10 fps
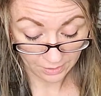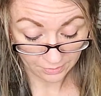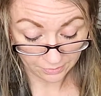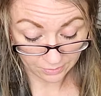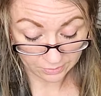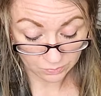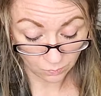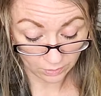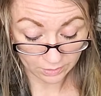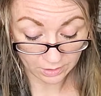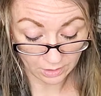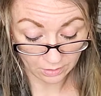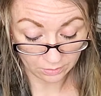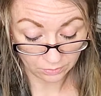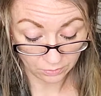there is one
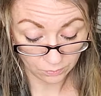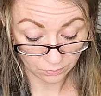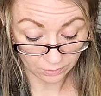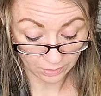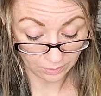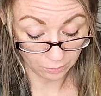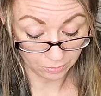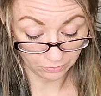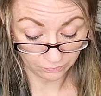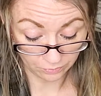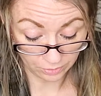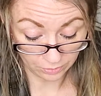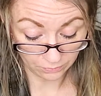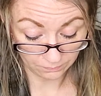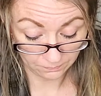God who will cut open for you.